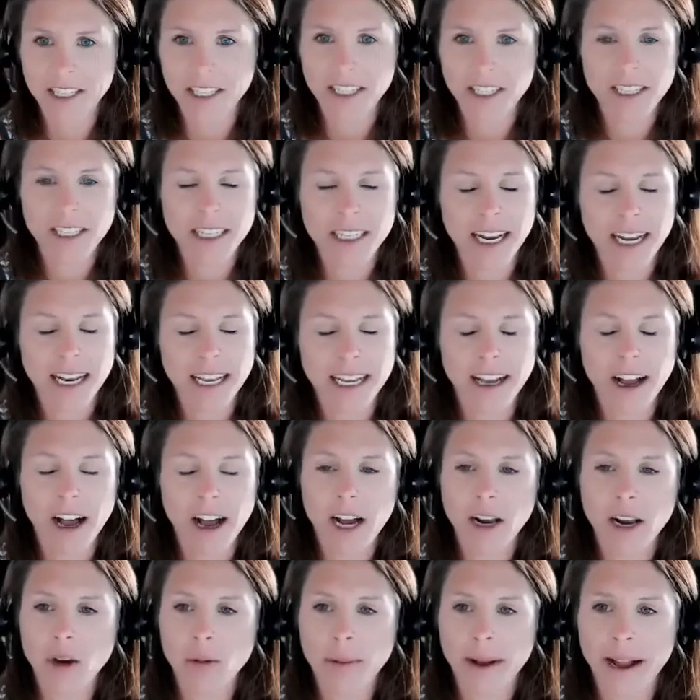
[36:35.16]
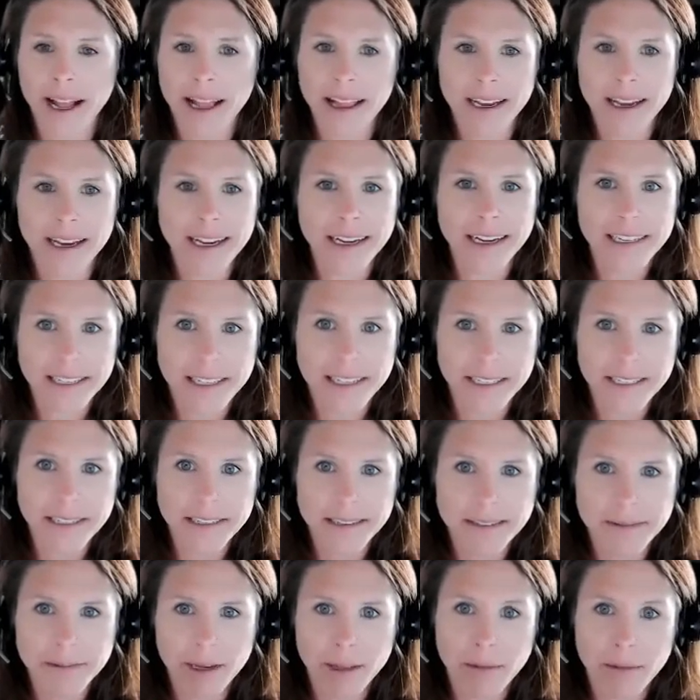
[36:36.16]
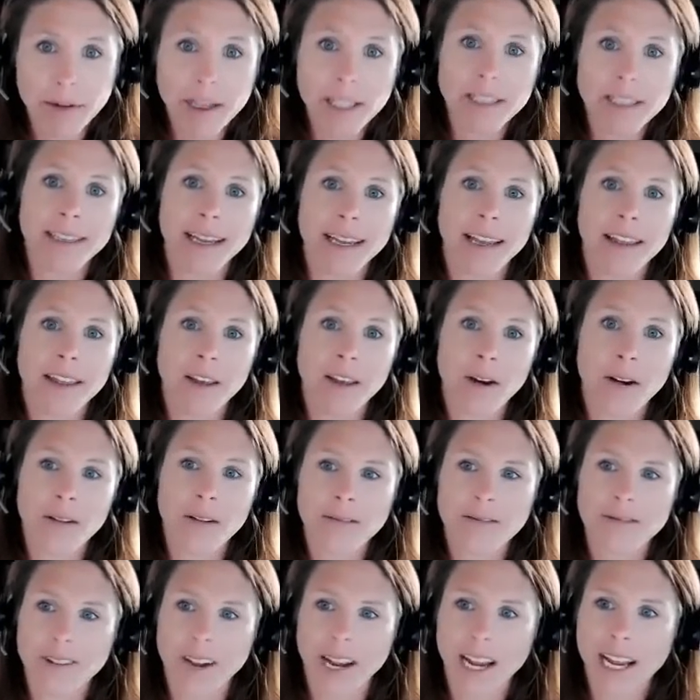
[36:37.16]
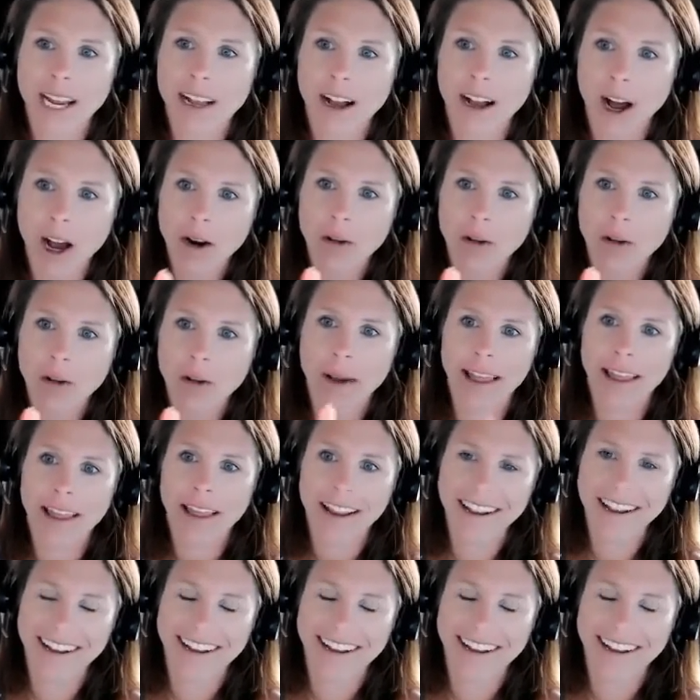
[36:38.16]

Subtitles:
just getting autopilot with real estate though, right? Autopilot.